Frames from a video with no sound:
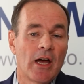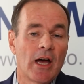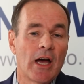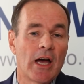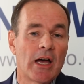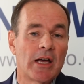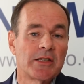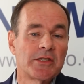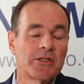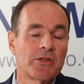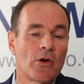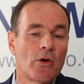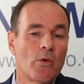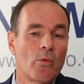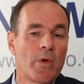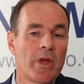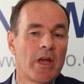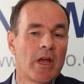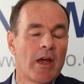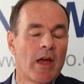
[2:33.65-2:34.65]
Uh, so
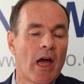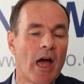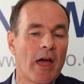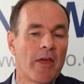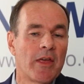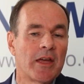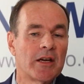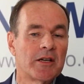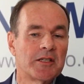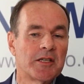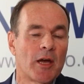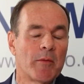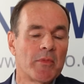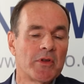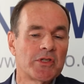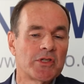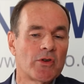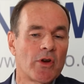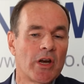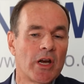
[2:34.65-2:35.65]
we, I think, are
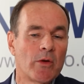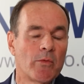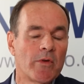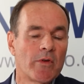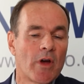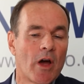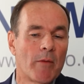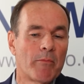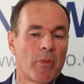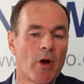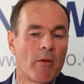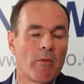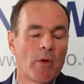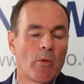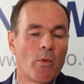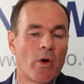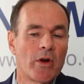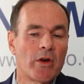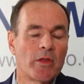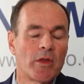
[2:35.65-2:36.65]
demonstrating we've got
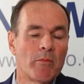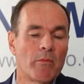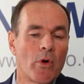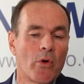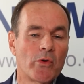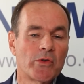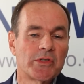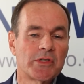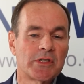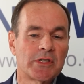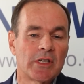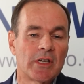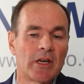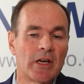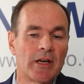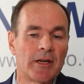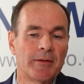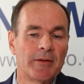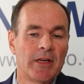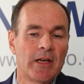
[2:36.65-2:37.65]
probably one of the most
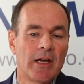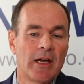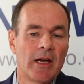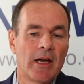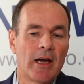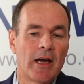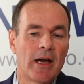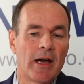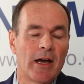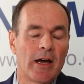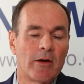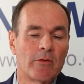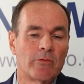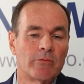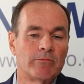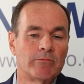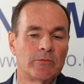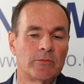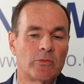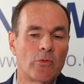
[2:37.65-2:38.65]
uh, uh,
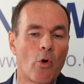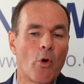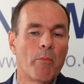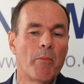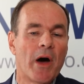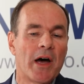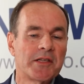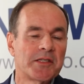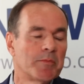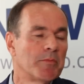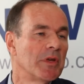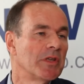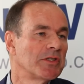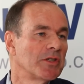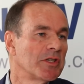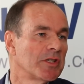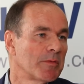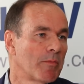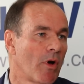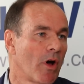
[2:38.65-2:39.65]
robust
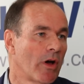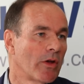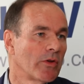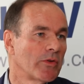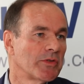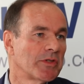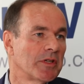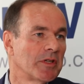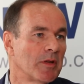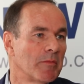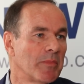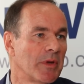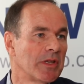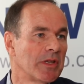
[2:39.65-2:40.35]
business models in the